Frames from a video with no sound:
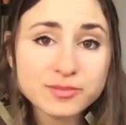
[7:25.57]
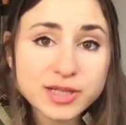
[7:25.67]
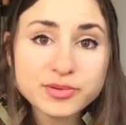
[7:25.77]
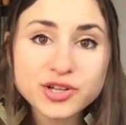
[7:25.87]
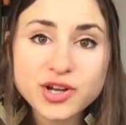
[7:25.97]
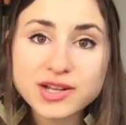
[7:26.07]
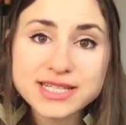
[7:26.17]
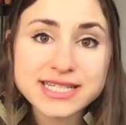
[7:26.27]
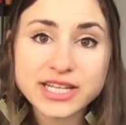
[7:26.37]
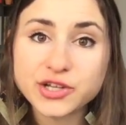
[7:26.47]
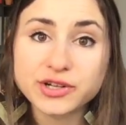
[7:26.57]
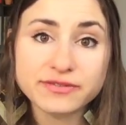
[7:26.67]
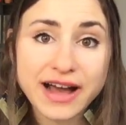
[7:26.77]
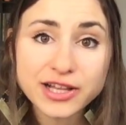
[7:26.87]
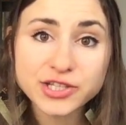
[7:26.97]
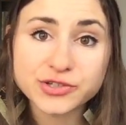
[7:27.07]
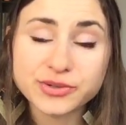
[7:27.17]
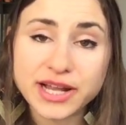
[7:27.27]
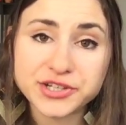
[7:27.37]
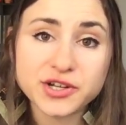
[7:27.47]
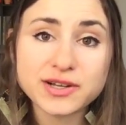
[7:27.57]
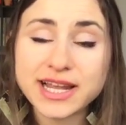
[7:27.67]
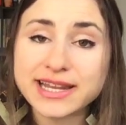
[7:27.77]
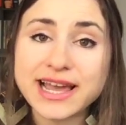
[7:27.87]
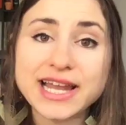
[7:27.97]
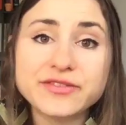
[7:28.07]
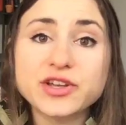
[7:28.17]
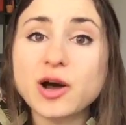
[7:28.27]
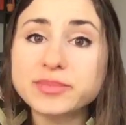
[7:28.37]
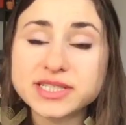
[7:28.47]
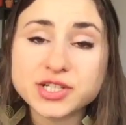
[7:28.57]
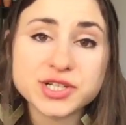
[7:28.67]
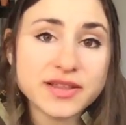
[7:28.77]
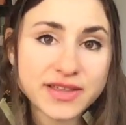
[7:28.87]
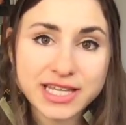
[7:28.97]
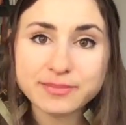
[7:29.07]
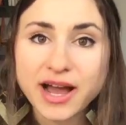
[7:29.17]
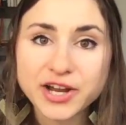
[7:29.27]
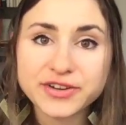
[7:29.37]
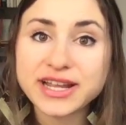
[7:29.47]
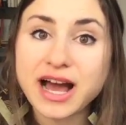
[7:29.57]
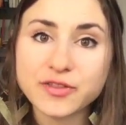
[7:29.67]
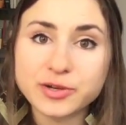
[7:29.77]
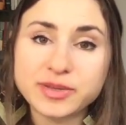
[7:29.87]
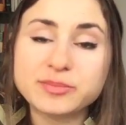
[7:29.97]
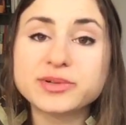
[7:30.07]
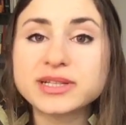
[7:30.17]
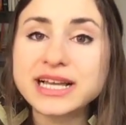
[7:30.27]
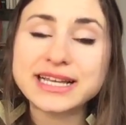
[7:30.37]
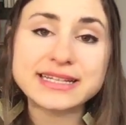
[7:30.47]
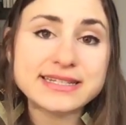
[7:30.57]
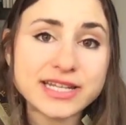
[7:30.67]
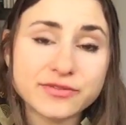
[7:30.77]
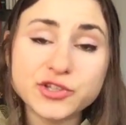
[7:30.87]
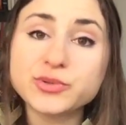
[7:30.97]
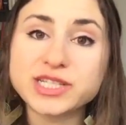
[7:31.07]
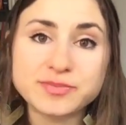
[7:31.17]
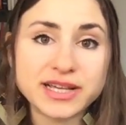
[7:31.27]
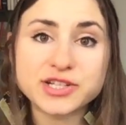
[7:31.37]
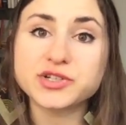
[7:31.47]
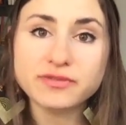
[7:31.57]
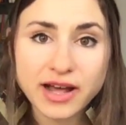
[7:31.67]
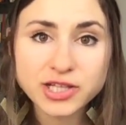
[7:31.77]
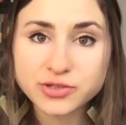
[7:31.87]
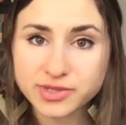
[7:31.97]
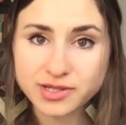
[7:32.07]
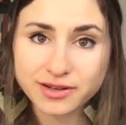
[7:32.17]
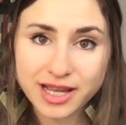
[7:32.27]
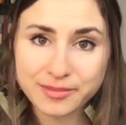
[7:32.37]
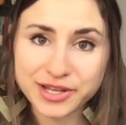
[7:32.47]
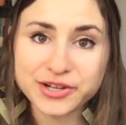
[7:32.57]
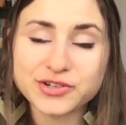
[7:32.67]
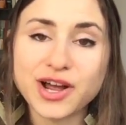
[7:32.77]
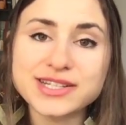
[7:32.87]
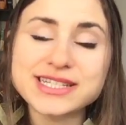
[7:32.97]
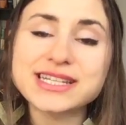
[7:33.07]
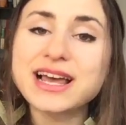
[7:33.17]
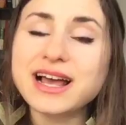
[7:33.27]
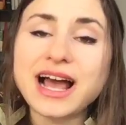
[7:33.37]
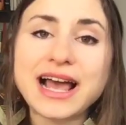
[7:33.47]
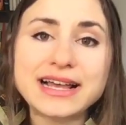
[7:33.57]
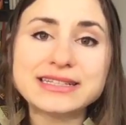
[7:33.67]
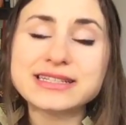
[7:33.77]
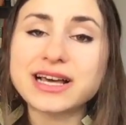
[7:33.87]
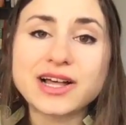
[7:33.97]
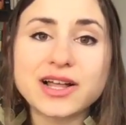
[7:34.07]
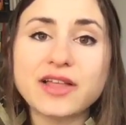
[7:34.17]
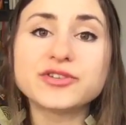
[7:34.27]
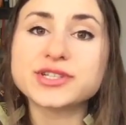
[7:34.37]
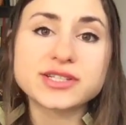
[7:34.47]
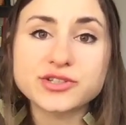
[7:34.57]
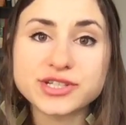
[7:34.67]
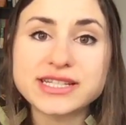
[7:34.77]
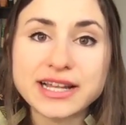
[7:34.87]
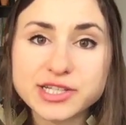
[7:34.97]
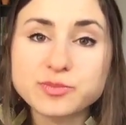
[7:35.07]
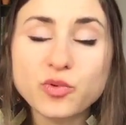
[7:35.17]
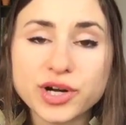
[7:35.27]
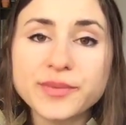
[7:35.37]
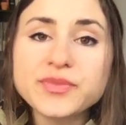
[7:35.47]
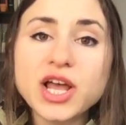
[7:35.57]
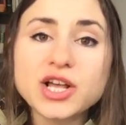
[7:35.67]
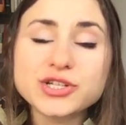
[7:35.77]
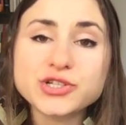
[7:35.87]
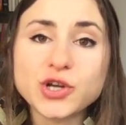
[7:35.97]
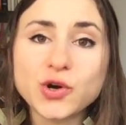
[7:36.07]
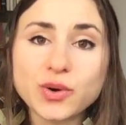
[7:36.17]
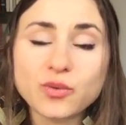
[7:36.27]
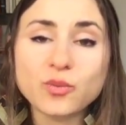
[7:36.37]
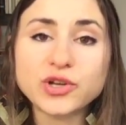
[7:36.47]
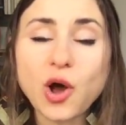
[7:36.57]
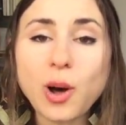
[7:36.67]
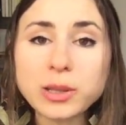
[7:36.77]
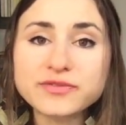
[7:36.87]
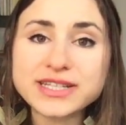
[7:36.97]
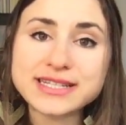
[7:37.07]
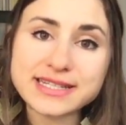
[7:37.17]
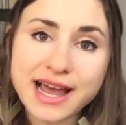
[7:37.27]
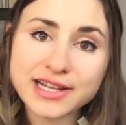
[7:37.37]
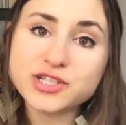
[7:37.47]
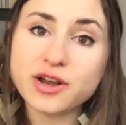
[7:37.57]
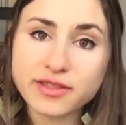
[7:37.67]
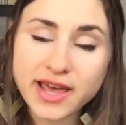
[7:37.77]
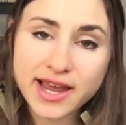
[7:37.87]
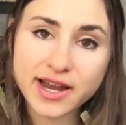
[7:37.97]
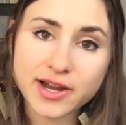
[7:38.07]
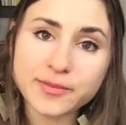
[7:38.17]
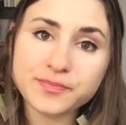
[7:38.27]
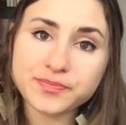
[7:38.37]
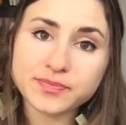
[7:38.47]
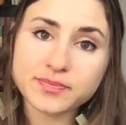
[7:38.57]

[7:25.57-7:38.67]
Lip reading: people are not seeing your value and you're not getting ahead of the competition and they keep hiring other people instead of you, it's because your value is not coming across. And there's tons more. So when all of these signs are there,